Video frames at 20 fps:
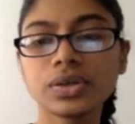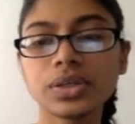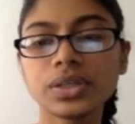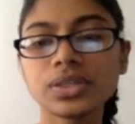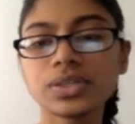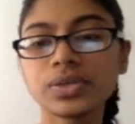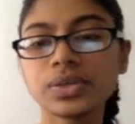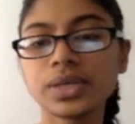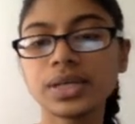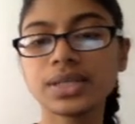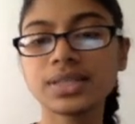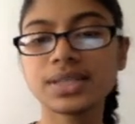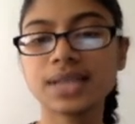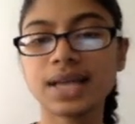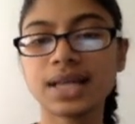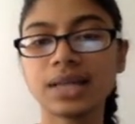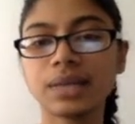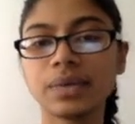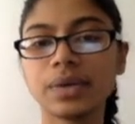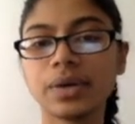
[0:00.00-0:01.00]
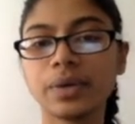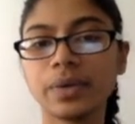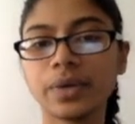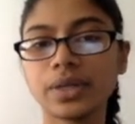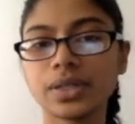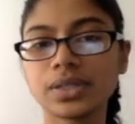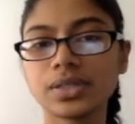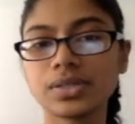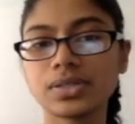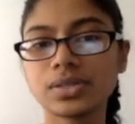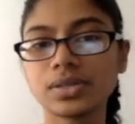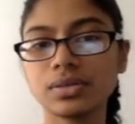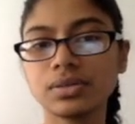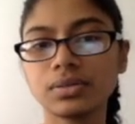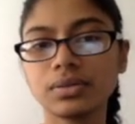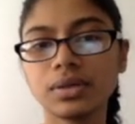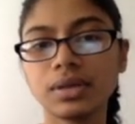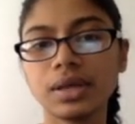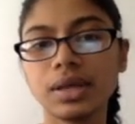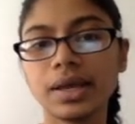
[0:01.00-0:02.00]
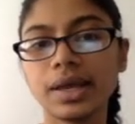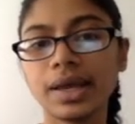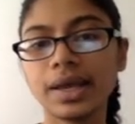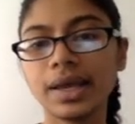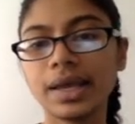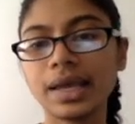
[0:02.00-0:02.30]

So it's doing exactly what I want it to do.